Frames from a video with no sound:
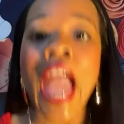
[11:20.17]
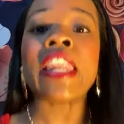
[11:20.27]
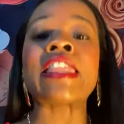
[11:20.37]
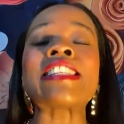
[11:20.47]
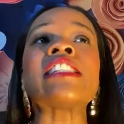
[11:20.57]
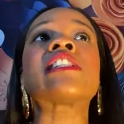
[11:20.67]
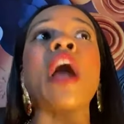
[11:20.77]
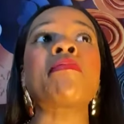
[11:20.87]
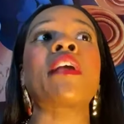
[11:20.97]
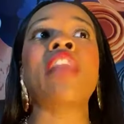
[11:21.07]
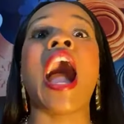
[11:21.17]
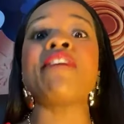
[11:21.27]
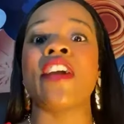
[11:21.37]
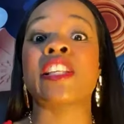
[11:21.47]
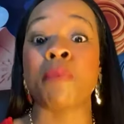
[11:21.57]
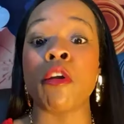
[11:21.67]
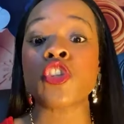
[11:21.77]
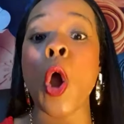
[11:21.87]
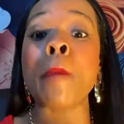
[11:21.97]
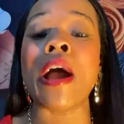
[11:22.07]
and this is something that I've experienced
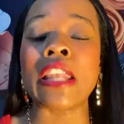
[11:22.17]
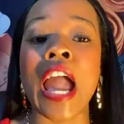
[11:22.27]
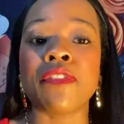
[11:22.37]
all my life